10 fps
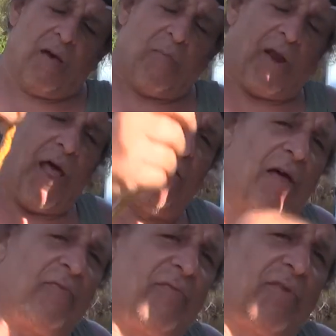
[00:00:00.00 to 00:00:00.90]
but I
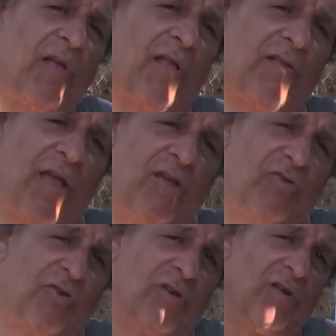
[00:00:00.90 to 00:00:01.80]
left
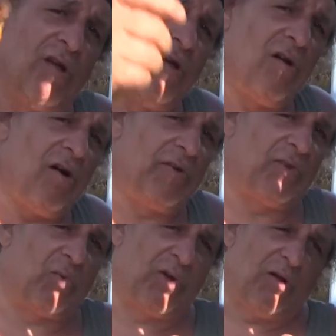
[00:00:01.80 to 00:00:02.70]
tension on
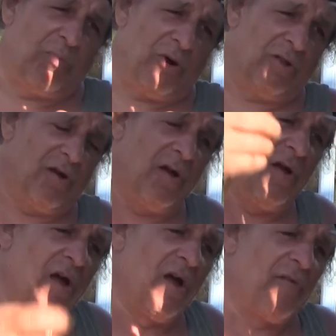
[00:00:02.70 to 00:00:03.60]
the wheel puller
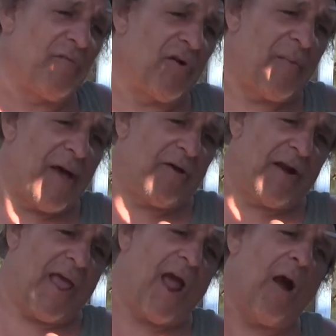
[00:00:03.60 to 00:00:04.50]
for about
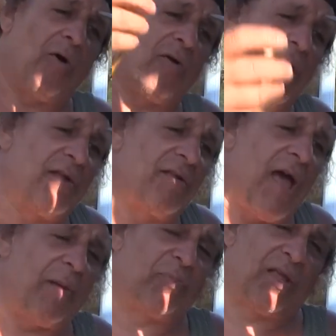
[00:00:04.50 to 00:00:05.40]
an hour and
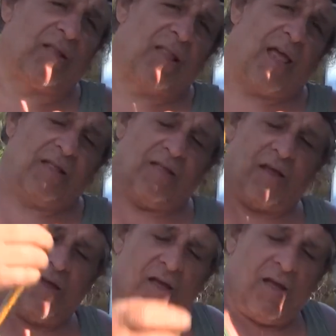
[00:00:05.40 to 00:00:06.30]
tapped it lightly,